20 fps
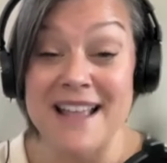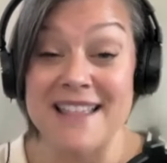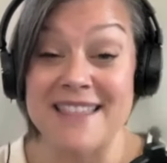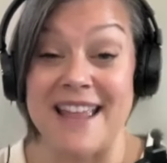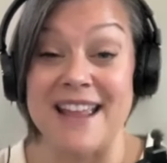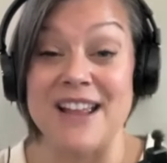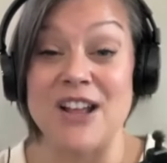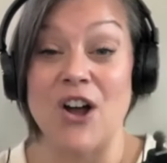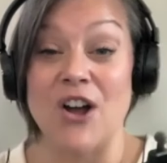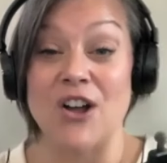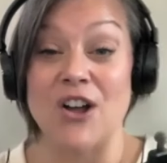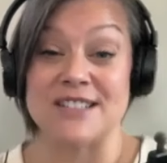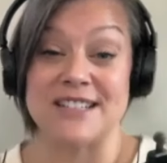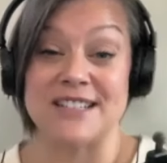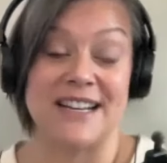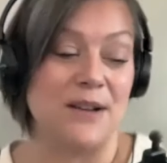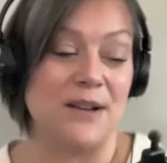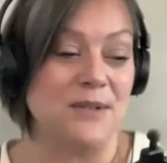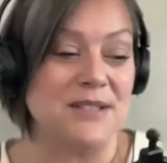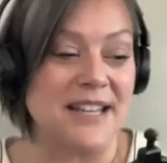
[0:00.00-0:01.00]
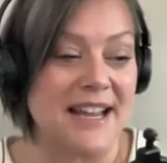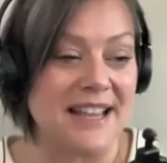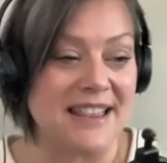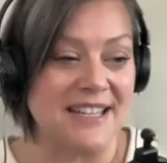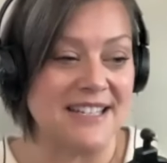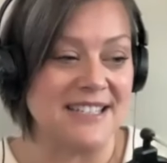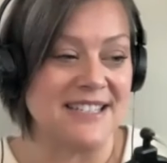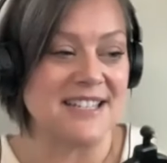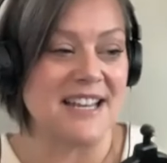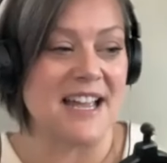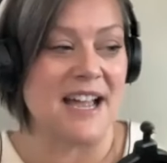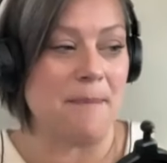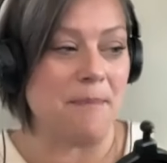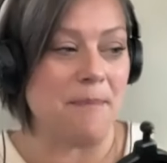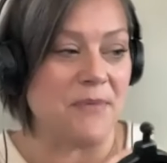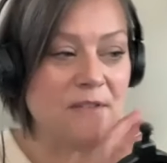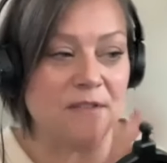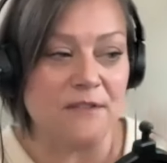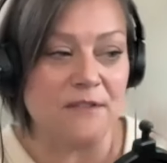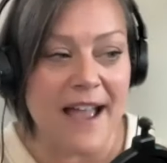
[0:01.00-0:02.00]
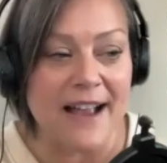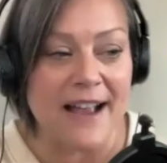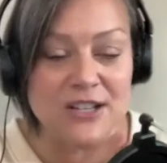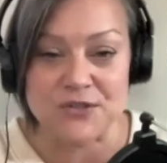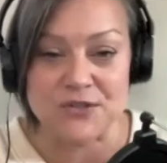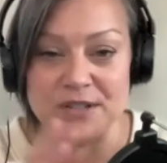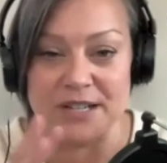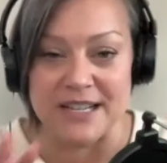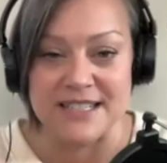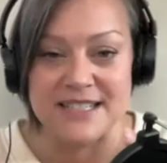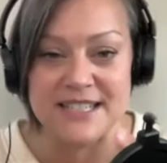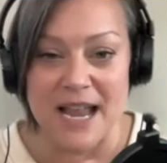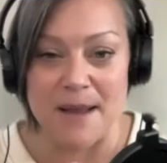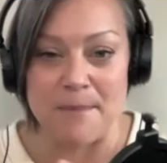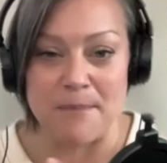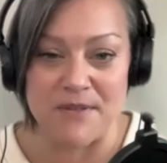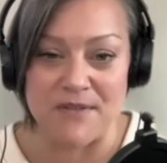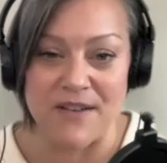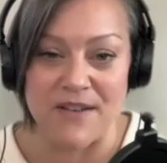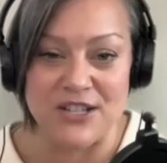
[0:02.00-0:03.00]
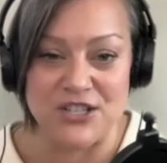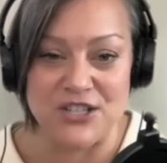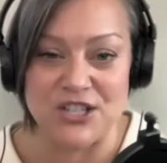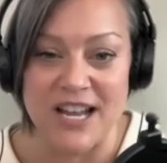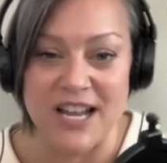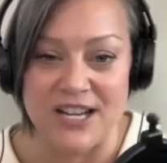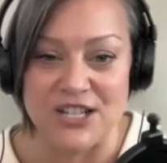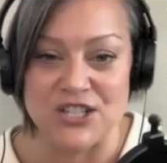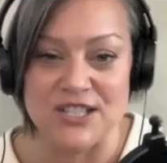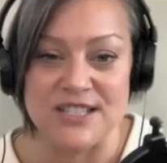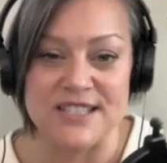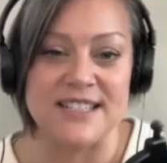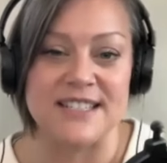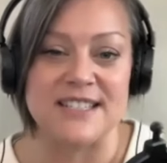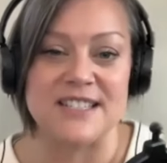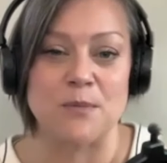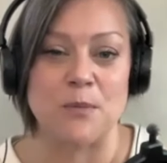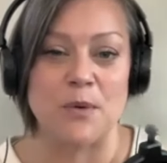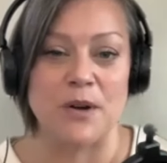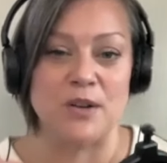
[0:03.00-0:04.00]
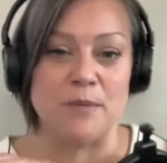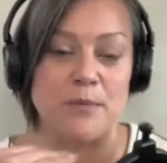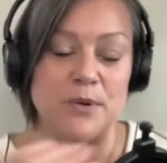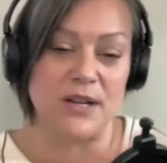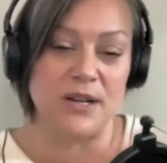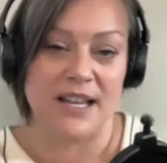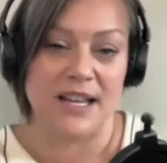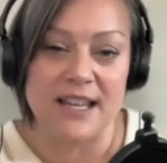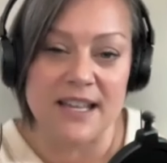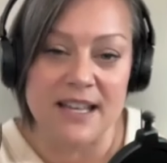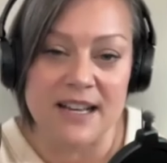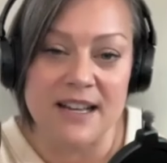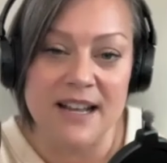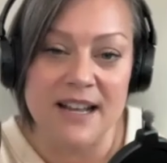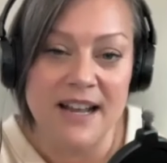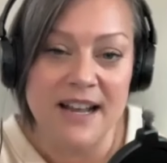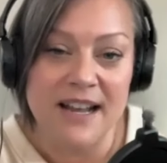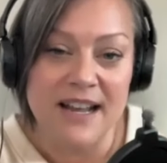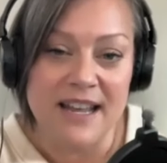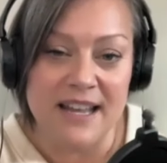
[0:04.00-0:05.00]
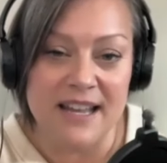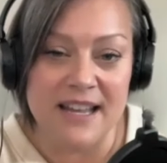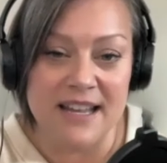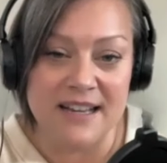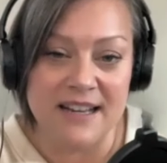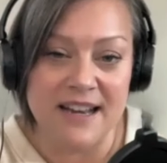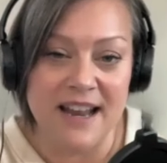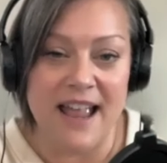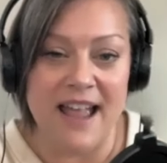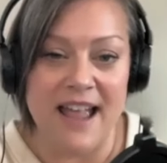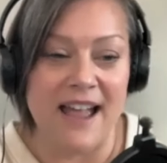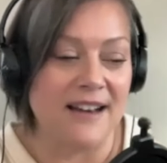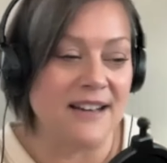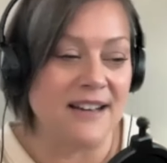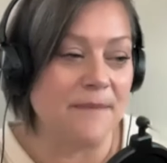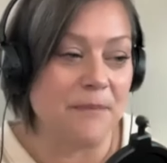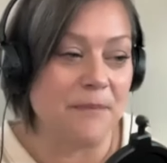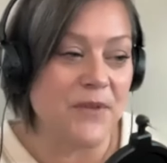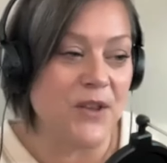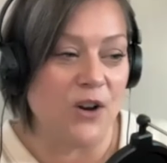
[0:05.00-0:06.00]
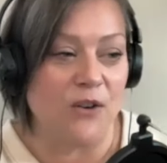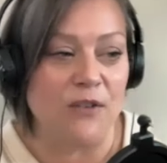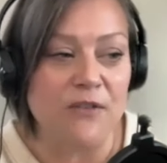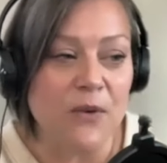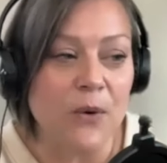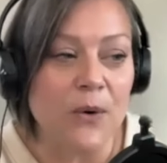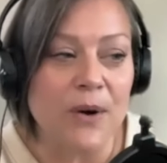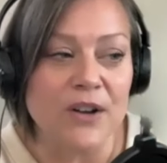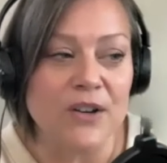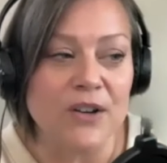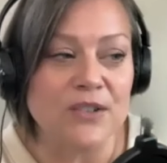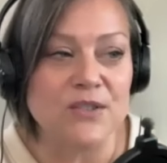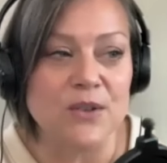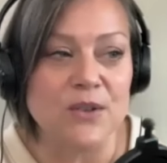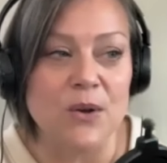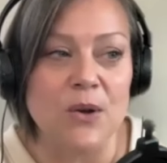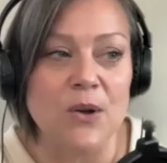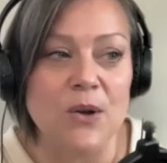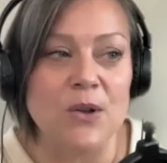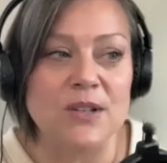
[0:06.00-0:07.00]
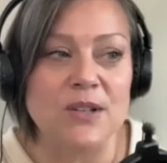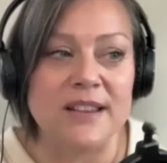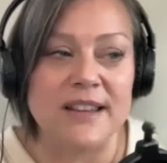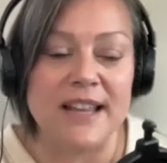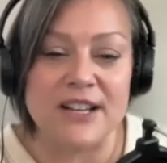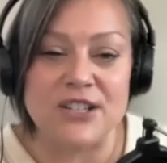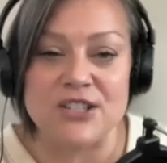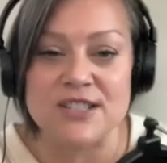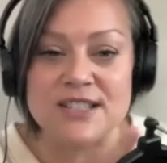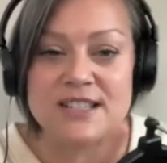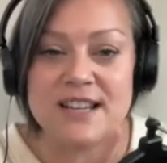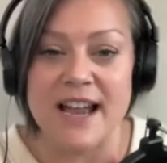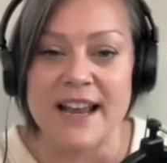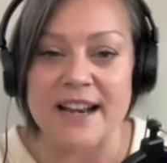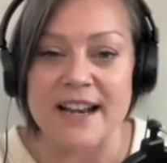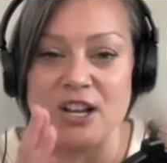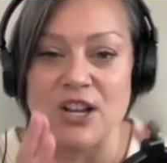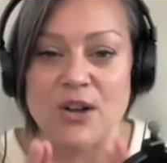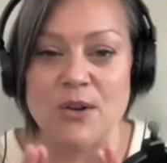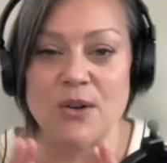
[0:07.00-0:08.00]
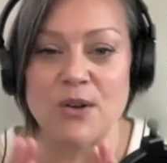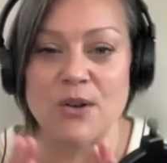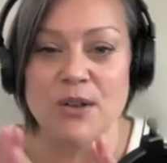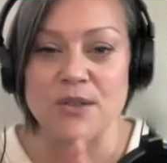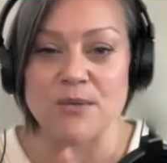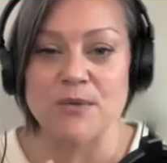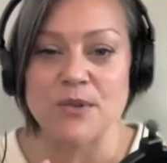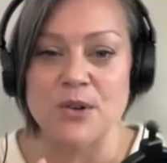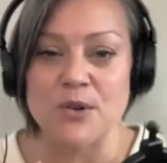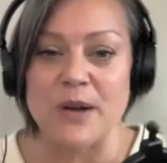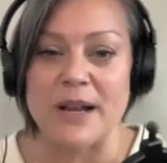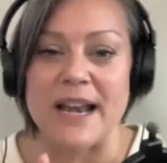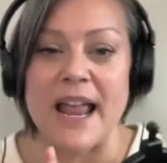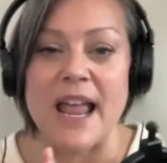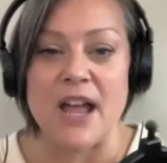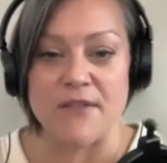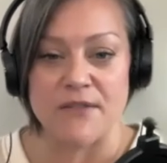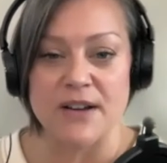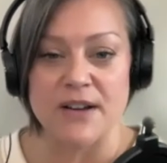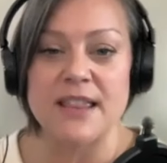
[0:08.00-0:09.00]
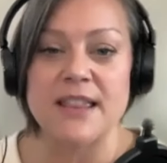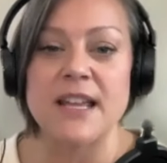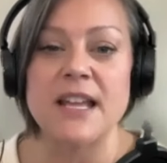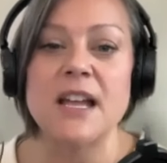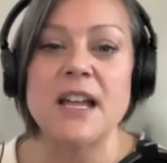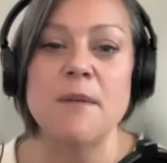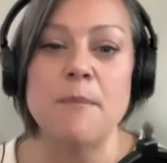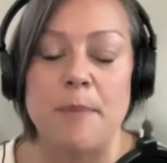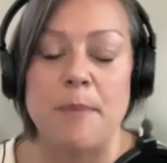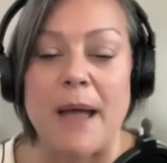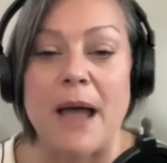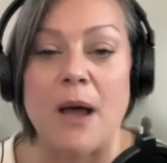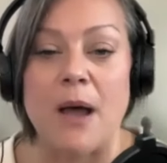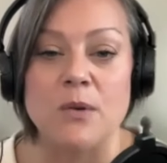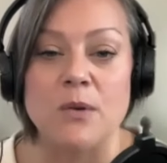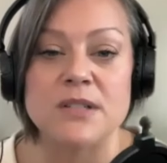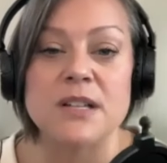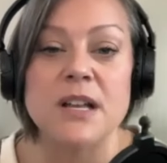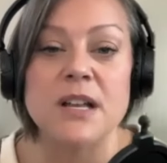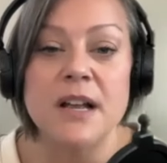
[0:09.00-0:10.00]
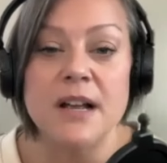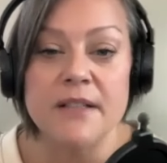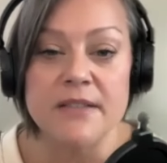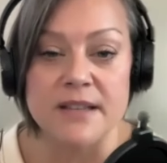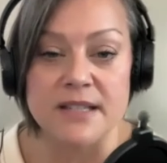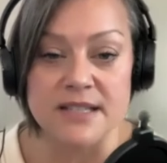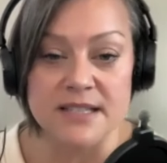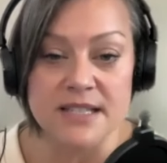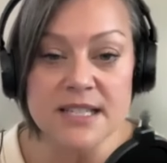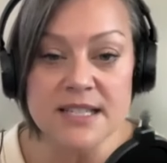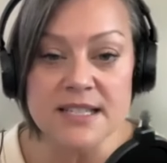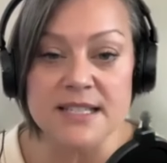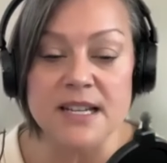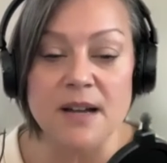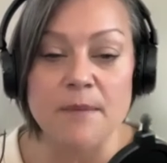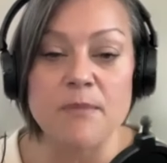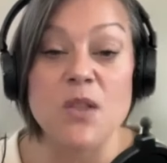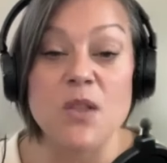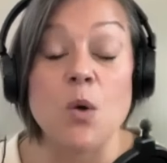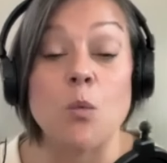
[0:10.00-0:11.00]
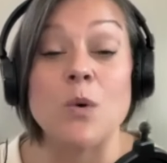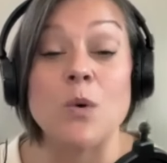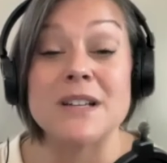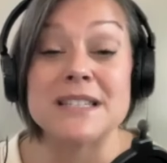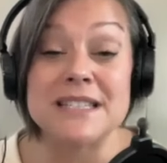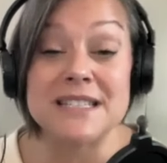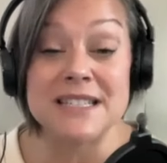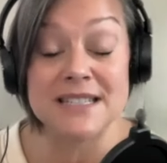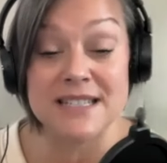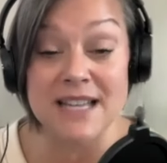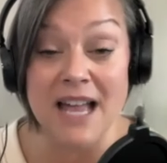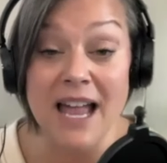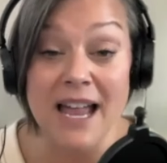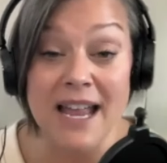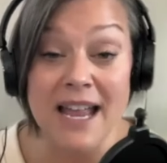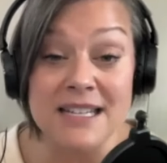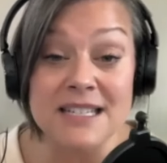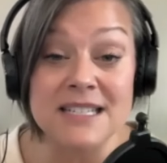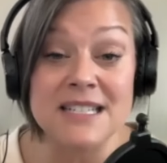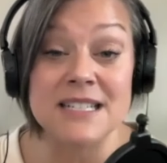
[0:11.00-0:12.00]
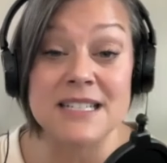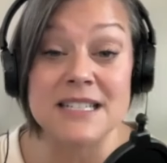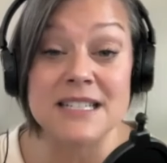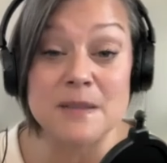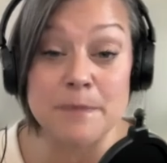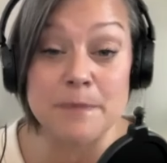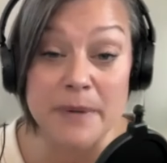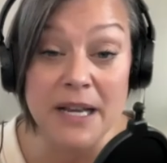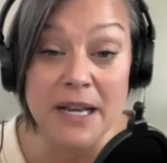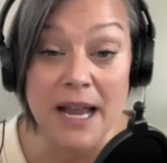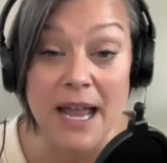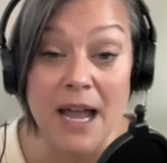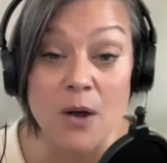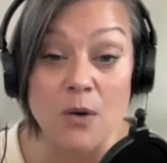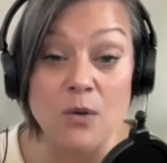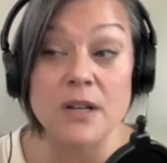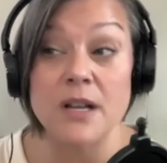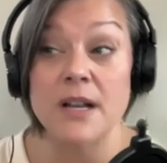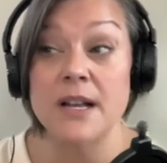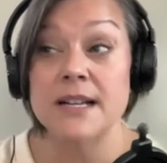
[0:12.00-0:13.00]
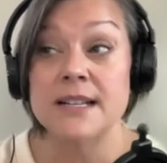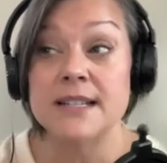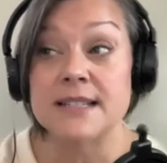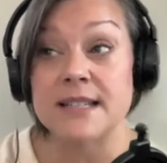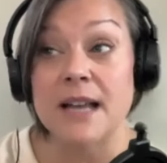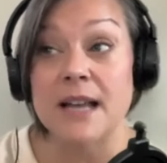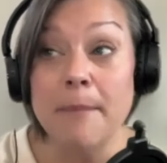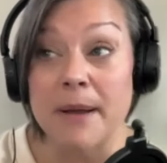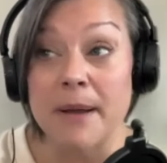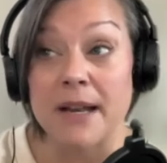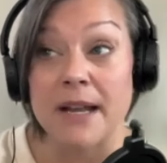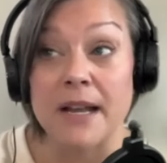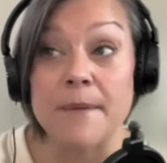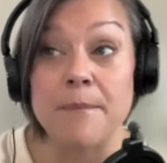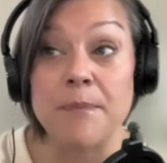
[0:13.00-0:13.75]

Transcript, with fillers: They called it, it was like this um, factory type of education system where you put a kid in at, you know, four years old and they just kind of go through, and everything about the system was designed to spit out somebody